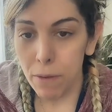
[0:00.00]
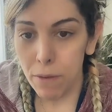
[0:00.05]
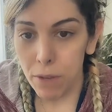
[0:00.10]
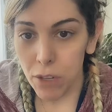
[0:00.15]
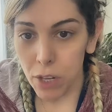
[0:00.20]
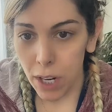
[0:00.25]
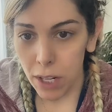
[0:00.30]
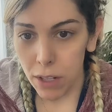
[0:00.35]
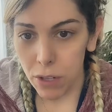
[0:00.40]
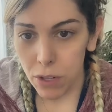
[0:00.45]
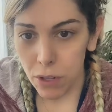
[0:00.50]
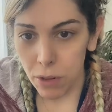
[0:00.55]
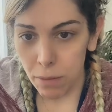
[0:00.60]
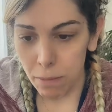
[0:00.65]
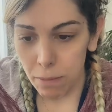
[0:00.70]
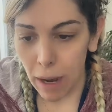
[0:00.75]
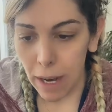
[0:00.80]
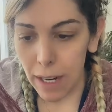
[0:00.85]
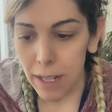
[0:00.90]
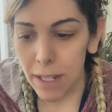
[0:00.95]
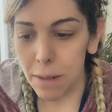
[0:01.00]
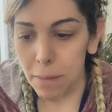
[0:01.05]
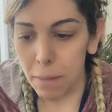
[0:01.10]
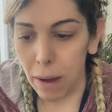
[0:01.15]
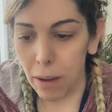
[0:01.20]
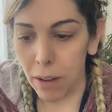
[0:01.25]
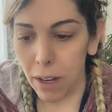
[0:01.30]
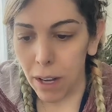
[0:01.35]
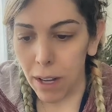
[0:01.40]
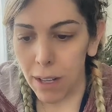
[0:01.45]
If you've changed your
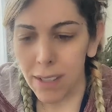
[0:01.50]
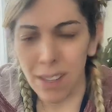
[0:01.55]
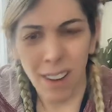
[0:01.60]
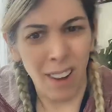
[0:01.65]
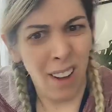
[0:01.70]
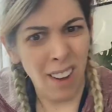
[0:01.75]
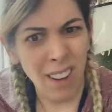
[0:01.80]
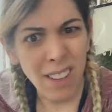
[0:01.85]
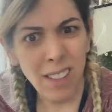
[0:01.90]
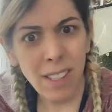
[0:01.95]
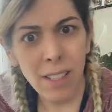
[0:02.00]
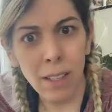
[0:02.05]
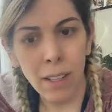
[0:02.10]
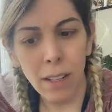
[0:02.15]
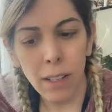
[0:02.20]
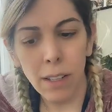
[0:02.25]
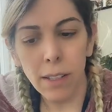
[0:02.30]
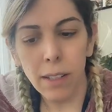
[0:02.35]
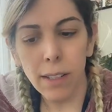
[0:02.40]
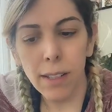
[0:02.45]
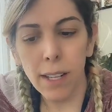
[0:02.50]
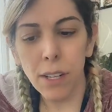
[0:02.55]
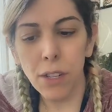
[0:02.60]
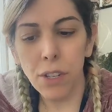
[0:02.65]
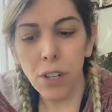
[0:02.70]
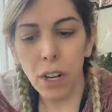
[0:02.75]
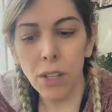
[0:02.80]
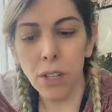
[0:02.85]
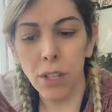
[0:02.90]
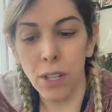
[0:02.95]
mind about us, us,
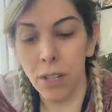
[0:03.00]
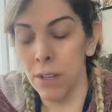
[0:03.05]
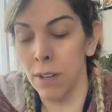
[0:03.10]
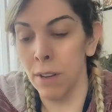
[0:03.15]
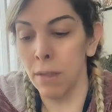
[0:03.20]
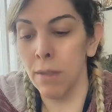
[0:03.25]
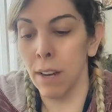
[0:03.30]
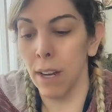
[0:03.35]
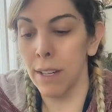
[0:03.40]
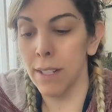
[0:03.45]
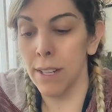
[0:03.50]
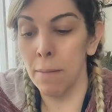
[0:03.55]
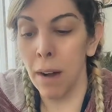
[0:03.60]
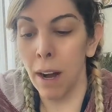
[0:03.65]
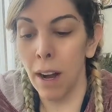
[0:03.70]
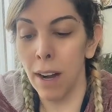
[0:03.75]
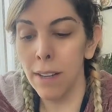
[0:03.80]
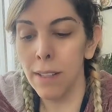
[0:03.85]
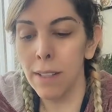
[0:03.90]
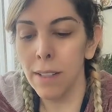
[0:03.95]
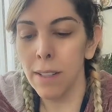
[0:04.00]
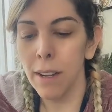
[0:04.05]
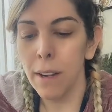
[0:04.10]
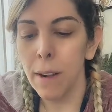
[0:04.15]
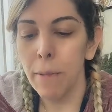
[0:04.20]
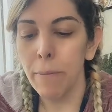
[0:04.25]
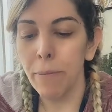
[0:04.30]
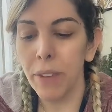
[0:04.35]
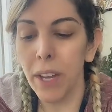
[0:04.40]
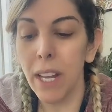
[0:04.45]
said Josh, there's no goddamn
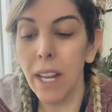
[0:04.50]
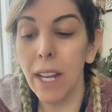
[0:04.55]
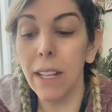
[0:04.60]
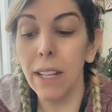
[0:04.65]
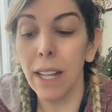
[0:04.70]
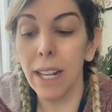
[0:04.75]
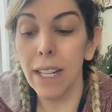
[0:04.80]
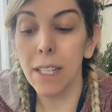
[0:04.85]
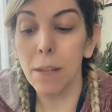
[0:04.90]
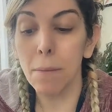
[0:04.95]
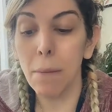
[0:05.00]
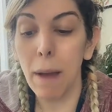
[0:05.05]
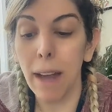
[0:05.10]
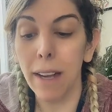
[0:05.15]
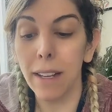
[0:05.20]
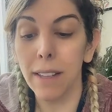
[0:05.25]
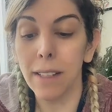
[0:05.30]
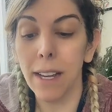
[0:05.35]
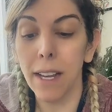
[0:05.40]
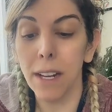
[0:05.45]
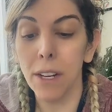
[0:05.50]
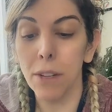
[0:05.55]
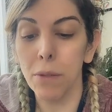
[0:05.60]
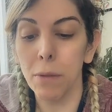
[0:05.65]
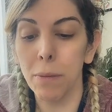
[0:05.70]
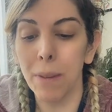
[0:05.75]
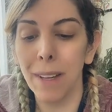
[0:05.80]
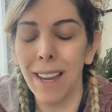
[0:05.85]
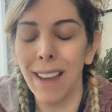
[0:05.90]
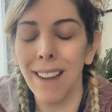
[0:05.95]
us. And he glanced back at
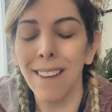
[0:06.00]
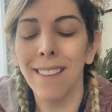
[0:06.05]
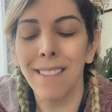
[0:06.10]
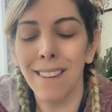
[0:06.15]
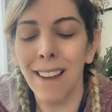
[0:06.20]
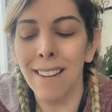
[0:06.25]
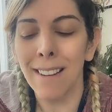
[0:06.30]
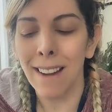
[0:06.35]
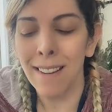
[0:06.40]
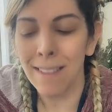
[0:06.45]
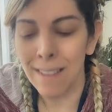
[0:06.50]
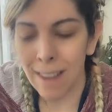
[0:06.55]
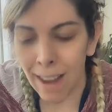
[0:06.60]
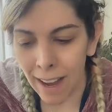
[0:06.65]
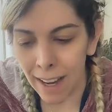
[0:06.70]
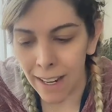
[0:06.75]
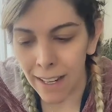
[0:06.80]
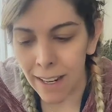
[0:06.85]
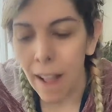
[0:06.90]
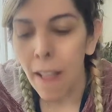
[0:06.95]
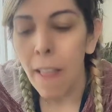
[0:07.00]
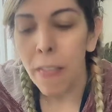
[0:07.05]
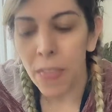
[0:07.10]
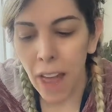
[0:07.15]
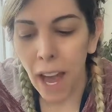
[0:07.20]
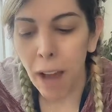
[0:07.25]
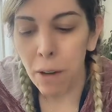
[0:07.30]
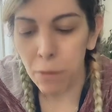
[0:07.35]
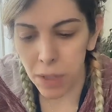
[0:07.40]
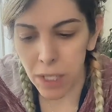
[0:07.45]
Sienna's room again, 999.
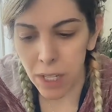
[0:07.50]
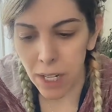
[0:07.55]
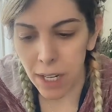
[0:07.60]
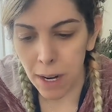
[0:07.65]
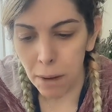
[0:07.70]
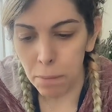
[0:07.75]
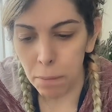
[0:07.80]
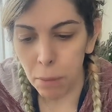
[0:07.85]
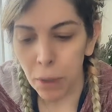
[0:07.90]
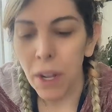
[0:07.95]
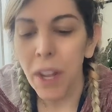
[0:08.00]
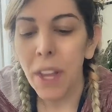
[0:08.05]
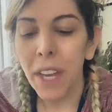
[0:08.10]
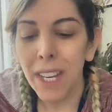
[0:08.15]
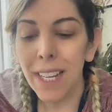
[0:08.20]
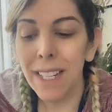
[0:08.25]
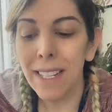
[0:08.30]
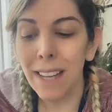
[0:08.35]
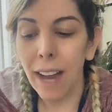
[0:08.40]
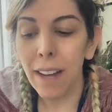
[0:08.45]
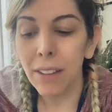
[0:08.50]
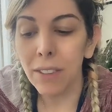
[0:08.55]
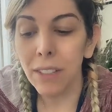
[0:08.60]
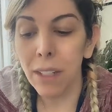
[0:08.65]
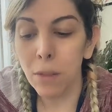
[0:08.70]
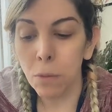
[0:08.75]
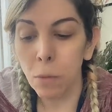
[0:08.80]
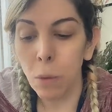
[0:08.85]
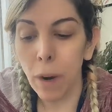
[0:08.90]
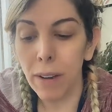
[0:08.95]
That was the number. He
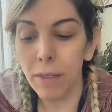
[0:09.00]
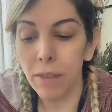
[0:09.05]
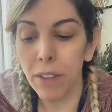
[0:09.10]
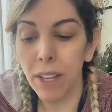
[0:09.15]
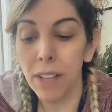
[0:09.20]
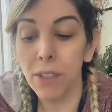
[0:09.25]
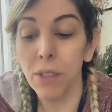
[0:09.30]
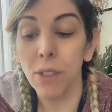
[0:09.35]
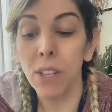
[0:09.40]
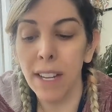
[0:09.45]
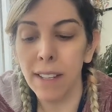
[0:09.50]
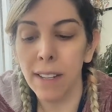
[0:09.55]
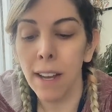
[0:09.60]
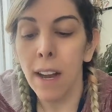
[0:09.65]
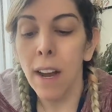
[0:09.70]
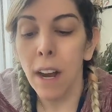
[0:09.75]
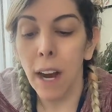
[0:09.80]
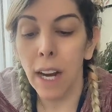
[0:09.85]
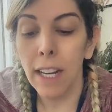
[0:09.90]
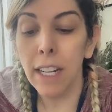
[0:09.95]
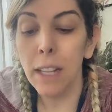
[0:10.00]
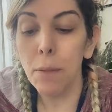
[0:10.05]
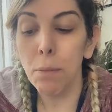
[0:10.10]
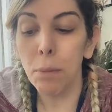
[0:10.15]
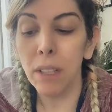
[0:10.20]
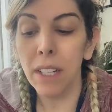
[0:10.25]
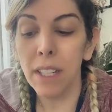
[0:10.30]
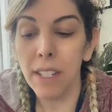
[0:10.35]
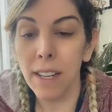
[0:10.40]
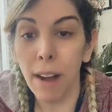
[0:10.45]
dialed it and waited for the answer. Yes, I
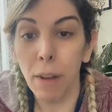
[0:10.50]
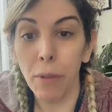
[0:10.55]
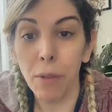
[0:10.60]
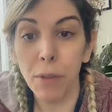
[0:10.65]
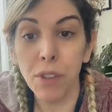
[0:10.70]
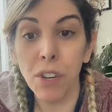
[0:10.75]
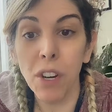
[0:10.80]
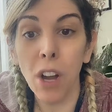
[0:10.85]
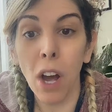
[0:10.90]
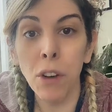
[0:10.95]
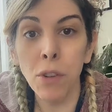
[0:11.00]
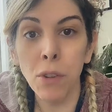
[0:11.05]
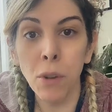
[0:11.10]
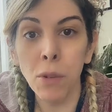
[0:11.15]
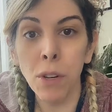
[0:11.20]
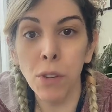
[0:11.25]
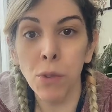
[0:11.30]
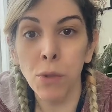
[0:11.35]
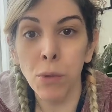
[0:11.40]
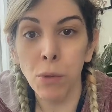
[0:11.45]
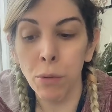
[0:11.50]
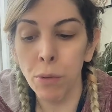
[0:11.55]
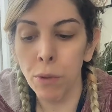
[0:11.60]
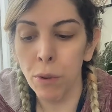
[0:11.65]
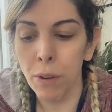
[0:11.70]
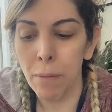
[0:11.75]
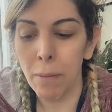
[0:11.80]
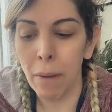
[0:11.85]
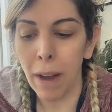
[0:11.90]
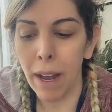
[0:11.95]
need the police now. There's an unknown
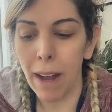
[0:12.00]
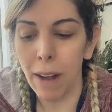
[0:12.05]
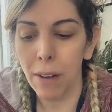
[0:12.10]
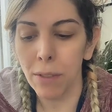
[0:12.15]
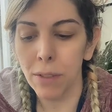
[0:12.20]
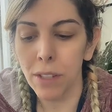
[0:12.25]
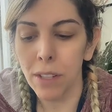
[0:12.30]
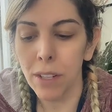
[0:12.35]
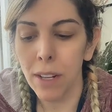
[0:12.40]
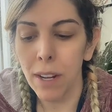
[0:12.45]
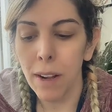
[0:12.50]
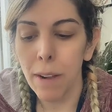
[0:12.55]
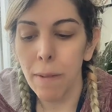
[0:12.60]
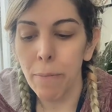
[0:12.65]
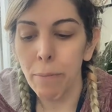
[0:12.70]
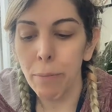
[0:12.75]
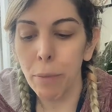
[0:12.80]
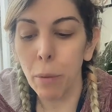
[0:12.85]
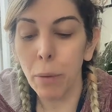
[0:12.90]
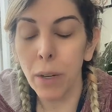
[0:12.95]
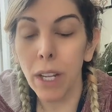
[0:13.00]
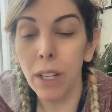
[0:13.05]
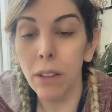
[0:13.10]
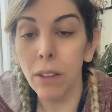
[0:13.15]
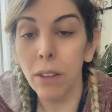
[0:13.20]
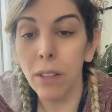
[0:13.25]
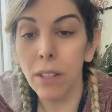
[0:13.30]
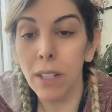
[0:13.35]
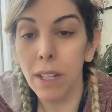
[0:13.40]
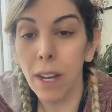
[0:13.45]
intruder in my house. But
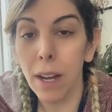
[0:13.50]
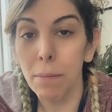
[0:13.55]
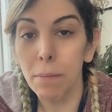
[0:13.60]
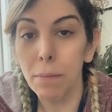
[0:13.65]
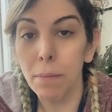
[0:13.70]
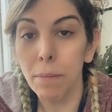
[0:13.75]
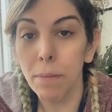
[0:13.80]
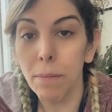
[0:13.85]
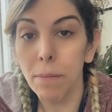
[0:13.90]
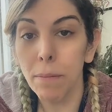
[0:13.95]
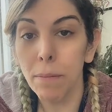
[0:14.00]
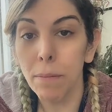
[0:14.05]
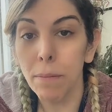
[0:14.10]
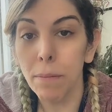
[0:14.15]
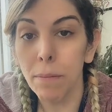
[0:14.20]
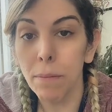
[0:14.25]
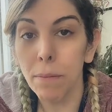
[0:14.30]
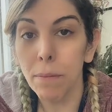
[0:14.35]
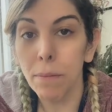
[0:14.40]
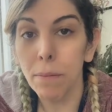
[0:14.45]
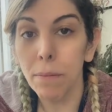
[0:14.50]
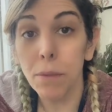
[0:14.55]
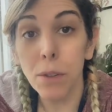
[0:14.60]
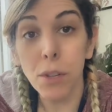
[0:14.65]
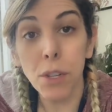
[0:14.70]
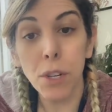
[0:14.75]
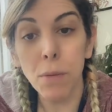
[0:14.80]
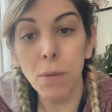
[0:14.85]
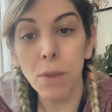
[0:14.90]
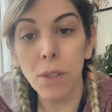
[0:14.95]
when he looked up,
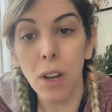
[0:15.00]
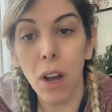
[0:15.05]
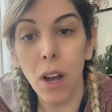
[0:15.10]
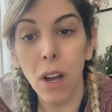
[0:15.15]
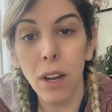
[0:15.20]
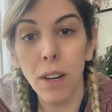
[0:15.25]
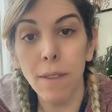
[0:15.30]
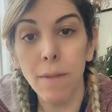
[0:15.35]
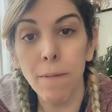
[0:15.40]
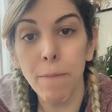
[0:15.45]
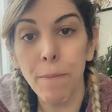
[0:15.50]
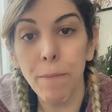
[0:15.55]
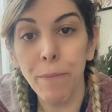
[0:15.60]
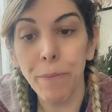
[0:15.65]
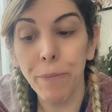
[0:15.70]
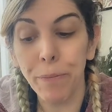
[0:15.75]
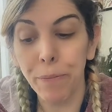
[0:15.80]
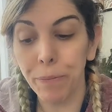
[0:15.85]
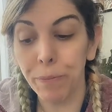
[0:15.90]
she was gone.